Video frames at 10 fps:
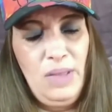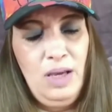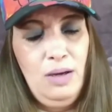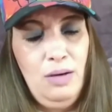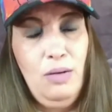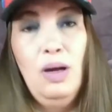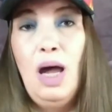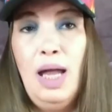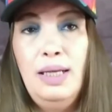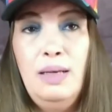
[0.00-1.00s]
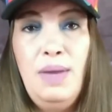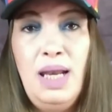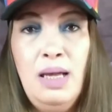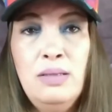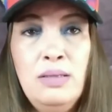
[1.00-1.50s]
Uh-oh, I did my
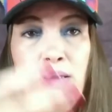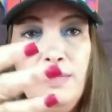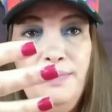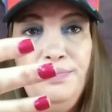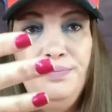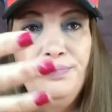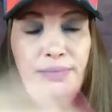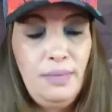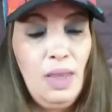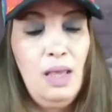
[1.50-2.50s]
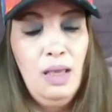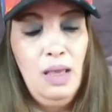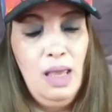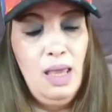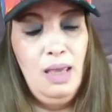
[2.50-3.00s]
nails.
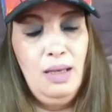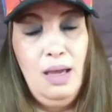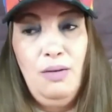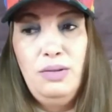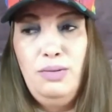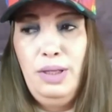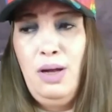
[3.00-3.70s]
And now it's